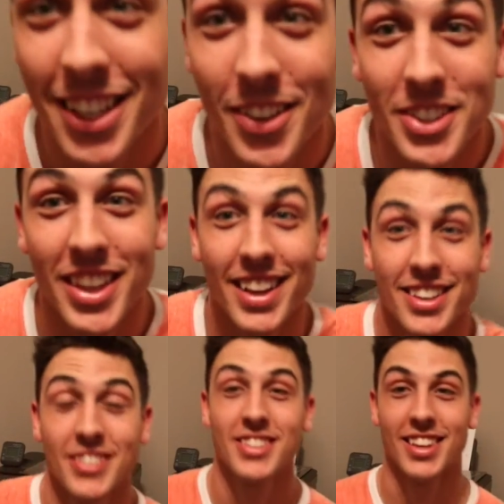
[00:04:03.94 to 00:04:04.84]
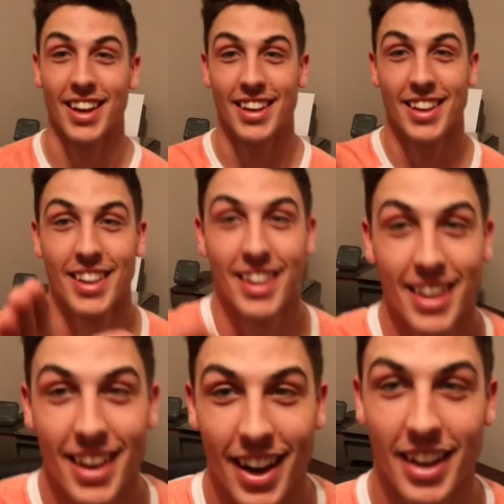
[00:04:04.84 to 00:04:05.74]
Don't do that.
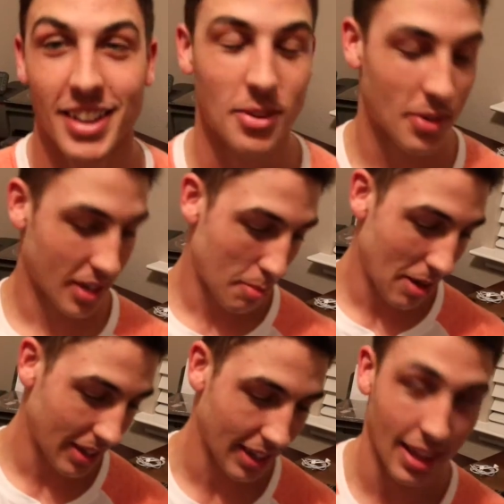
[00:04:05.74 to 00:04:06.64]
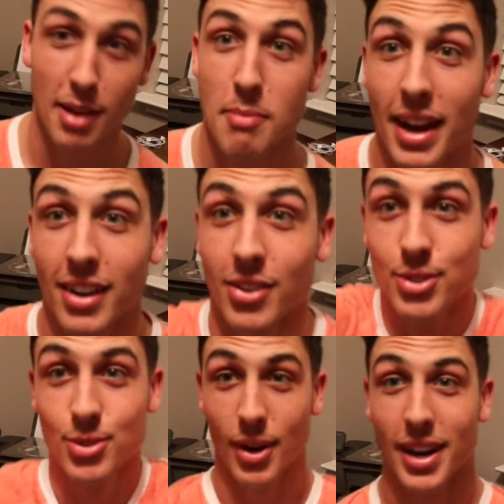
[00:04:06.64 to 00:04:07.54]
You don't want to come out like a linebacker
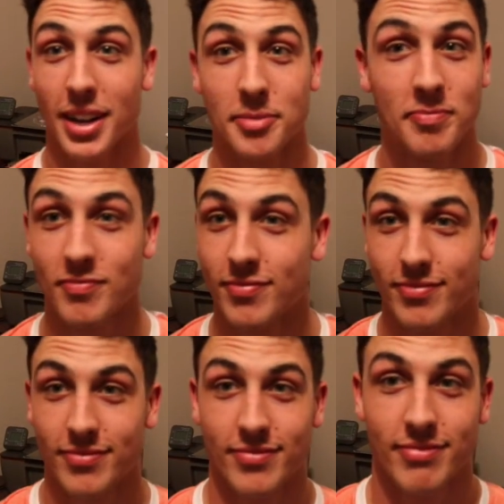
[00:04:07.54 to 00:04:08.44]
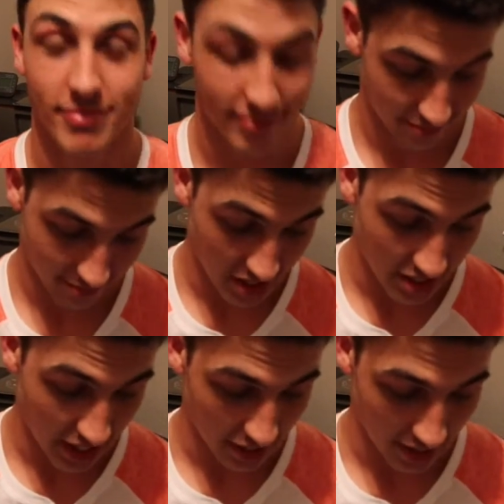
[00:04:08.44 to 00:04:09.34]
straight up.
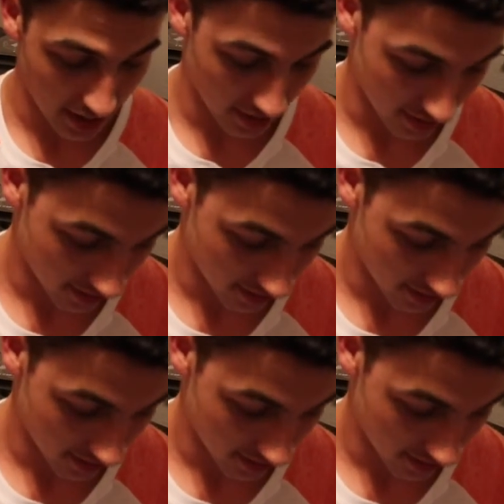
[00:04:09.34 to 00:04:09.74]
Just take her down.